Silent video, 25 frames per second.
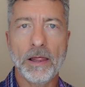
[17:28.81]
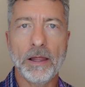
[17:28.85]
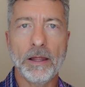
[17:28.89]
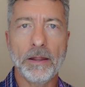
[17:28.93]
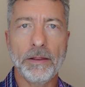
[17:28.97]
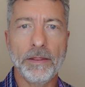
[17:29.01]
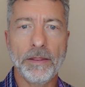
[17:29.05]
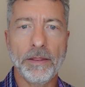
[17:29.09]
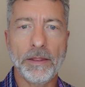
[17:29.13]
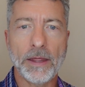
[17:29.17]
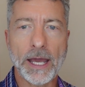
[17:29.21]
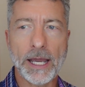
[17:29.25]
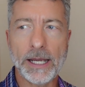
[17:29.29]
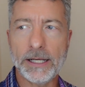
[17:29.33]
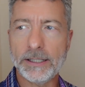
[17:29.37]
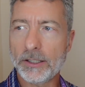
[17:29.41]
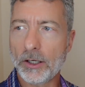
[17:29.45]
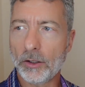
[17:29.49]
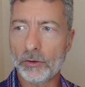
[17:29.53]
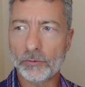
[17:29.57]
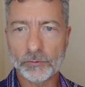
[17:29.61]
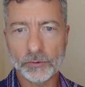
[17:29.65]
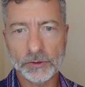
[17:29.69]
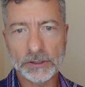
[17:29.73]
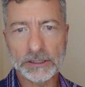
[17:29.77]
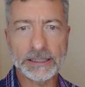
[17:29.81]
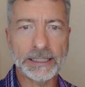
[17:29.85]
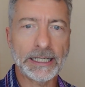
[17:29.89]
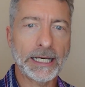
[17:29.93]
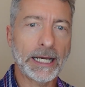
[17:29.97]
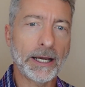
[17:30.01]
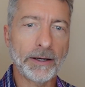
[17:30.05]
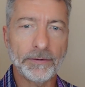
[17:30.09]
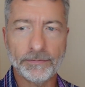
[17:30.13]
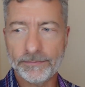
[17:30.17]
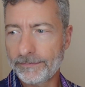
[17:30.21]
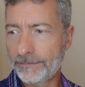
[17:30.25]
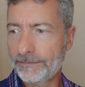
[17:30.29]
They don't really
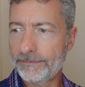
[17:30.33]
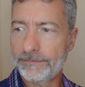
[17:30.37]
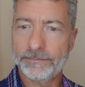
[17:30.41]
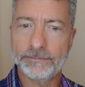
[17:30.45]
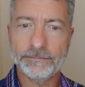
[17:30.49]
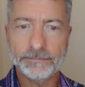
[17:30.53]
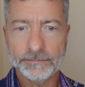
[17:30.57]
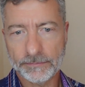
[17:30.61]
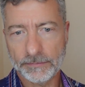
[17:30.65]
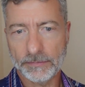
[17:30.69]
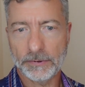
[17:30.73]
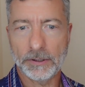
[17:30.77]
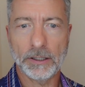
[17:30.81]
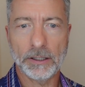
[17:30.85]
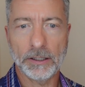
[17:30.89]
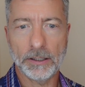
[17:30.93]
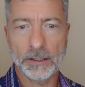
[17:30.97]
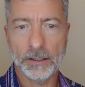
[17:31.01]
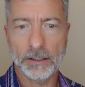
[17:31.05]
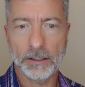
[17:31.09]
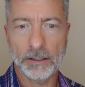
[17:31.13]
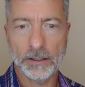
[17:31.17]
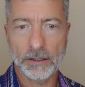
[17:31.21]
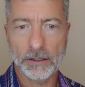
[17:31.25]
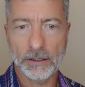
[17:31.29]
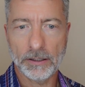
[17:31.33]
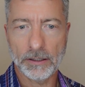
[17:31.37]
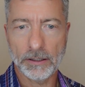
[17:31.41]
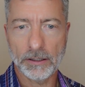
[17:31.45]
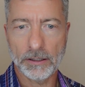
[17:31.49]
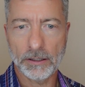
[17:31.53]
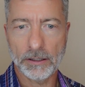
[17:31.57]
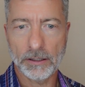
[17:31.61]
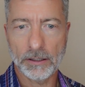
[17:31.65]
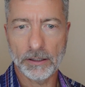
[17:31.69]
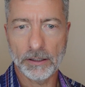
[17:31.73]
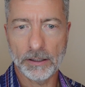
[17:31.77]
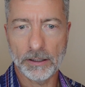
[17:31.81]
have
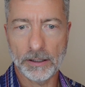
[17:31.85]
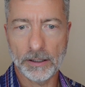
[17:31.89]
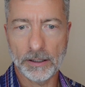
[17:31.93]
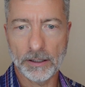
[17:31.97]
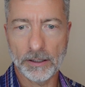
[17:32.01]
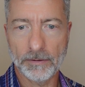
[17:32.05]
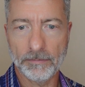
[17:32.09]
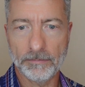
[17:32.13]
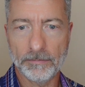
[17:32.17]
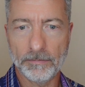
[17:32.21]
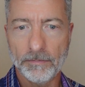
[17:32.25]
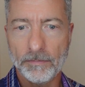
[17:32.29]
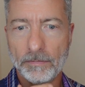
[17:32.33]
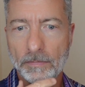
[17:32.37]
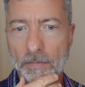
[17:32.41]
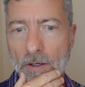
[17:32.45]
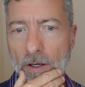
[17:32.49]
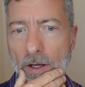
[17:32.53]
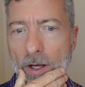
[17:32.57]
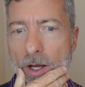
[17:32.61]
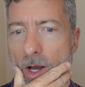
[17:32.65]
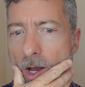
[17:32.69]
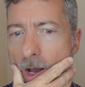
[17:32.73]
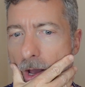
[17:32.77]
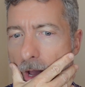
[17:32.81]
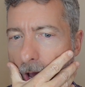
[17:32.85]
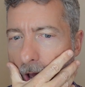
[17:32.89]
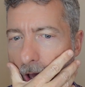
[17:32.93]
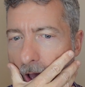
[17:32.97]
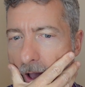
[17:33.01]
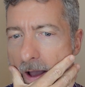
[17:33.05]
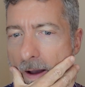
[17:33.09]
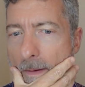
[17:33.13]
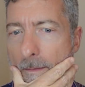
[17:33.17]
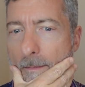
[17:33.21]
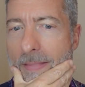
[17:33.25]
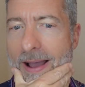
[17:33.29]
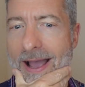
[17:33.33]
a
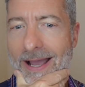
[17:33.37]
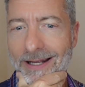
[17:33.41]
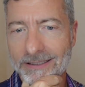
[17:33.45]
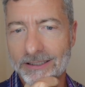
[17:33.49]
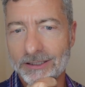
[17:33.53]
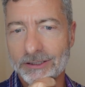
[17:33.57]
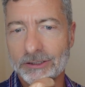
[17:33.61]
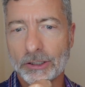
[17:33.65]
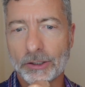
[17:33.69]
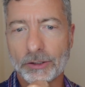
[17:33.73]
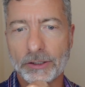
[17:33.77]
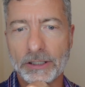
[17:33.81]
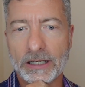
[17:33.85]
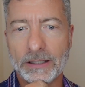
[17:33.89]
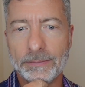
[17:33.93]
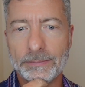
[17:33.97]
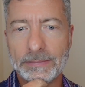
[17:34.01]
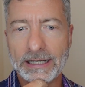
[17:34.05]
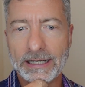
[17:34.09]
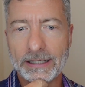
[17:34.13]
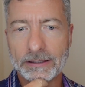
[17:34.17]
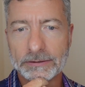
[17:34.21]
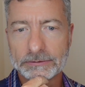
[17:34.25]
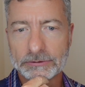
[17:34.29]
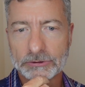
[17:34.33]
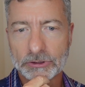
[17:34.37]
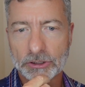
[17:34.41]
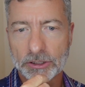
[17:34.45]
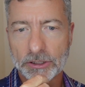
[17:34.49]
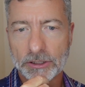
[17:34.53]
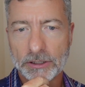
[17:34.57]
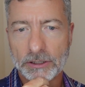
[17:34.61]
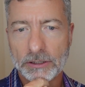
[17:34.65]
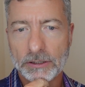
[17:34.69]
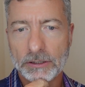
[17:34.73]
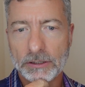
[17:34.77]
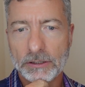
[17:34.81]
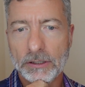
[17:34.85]
mandatory amount
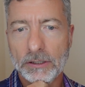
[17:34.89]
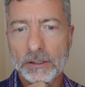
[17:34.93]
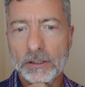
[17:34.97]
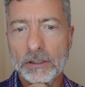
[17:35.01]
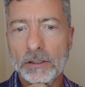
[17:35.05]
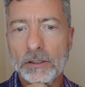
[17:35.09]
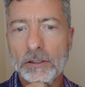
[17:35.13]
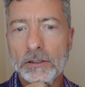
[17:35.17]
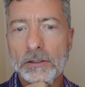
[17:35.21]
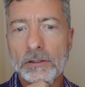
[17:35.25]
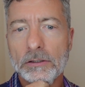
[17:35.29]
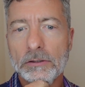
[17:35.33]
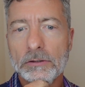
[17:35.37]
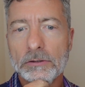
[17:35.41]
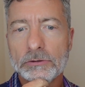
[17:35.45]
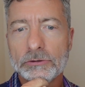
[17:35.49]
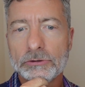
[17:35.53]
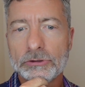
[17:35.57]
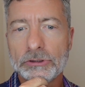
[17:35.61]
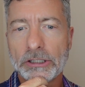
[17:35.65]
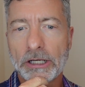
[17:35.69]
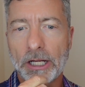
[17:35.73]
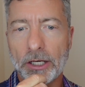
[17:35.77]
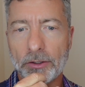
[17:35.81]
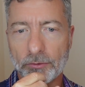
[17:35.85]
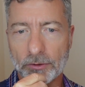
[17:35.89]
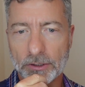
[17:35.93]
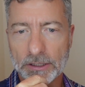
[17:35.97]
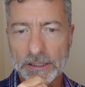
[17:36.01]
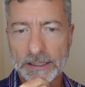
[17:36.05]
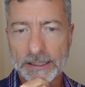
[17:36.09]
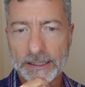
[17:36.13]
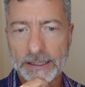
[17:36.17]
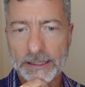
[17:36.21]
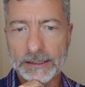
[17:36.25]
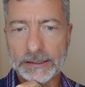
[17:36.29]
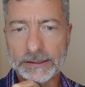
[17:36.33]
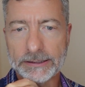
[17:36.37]

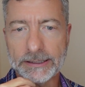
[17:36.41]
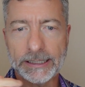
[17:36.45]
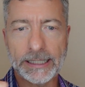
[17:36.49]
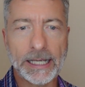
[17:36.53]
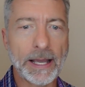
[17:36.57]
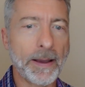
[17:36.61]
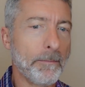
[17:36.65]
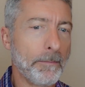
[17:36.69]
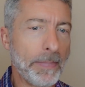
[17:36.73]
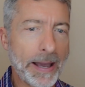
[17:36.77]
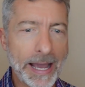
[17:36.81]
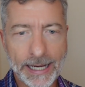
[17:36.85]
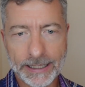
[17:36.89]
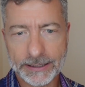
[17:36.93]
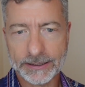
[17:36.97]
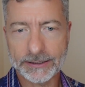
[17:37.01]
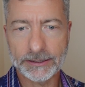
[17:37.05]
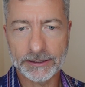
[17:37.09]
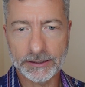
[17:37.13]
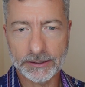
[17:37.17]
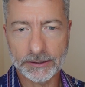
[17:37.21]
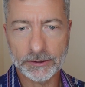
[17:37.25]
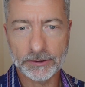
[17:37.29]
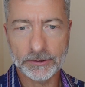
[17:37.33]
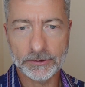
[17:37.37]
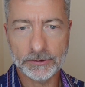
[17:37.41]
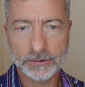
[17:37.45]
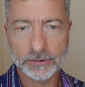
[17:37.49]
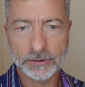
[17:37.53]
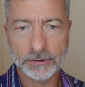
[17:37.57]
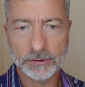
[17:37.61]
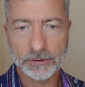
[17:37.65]
generally to get back to you.